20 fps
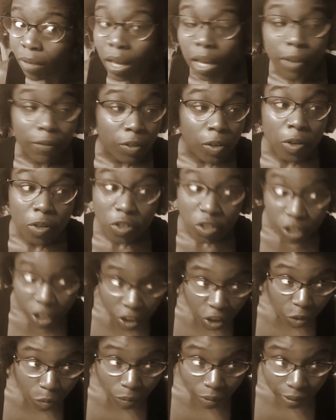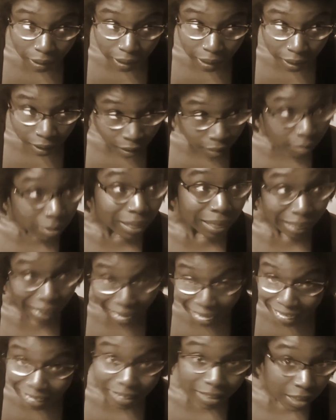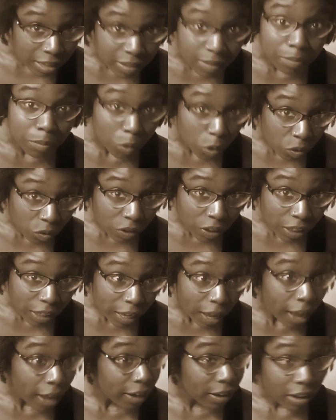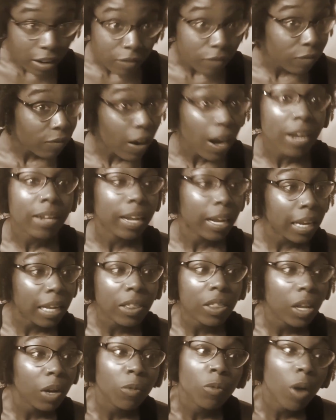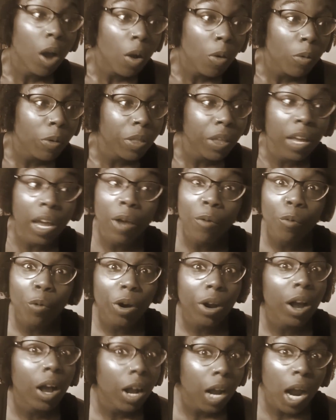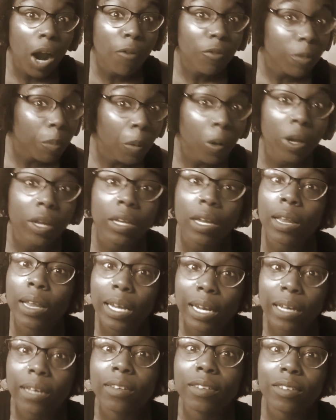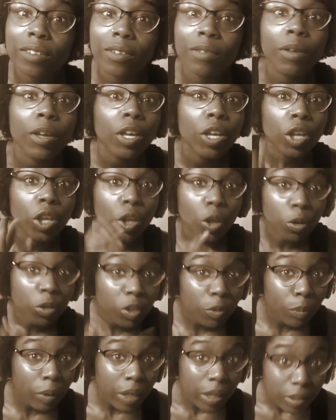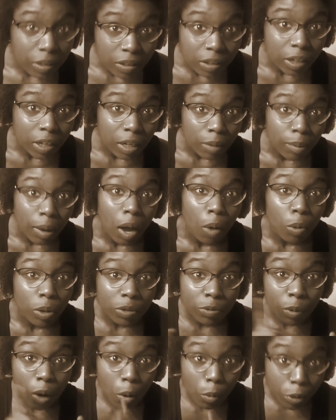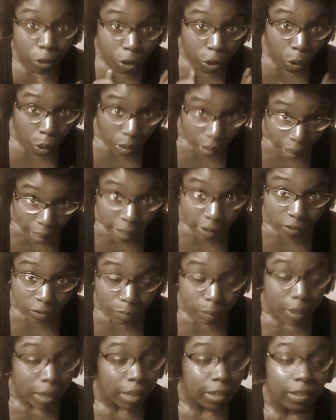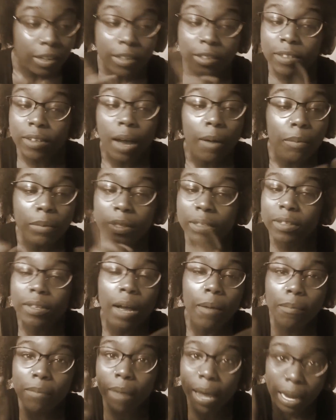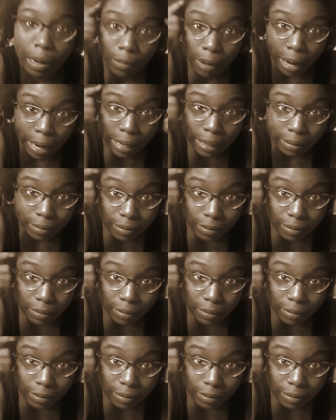If you genuinely liked this movie and didn't find anything wrong with it and weren't uncomfortable in the least, you should be concerned about what's wrong with your life, because something ain't right.